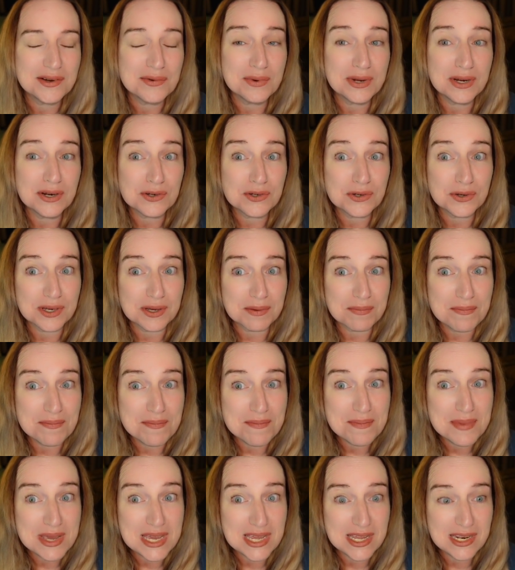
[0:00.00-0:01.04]
We are doing a
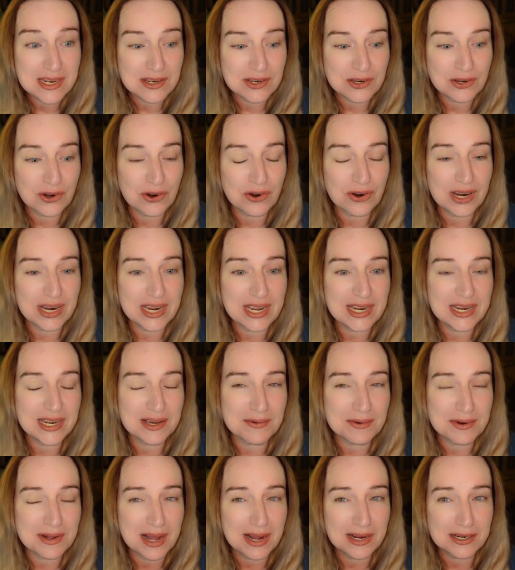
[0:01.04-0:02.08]
meet and greet. It
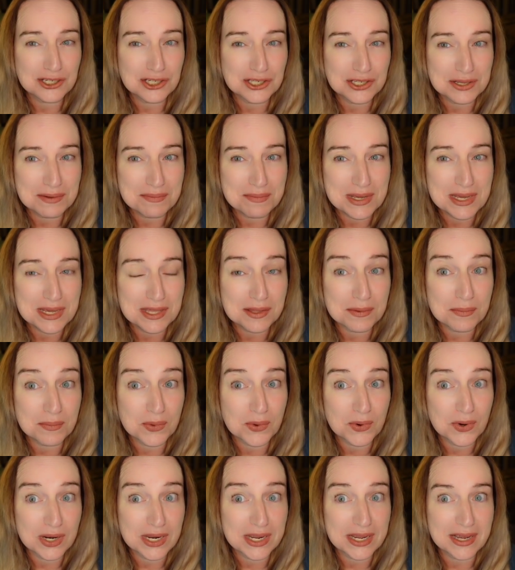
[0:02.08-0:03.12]
will actually be the
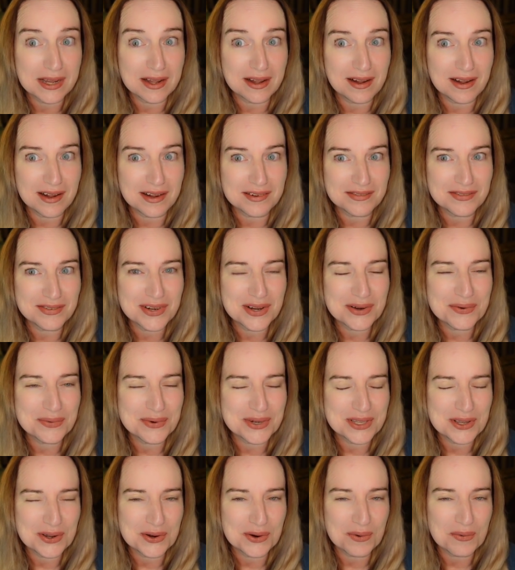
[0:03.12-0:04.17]
morning of
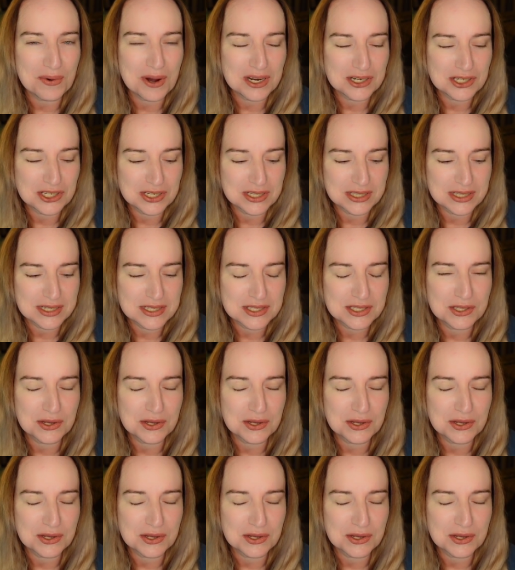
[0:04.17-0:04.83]
when you're watching this.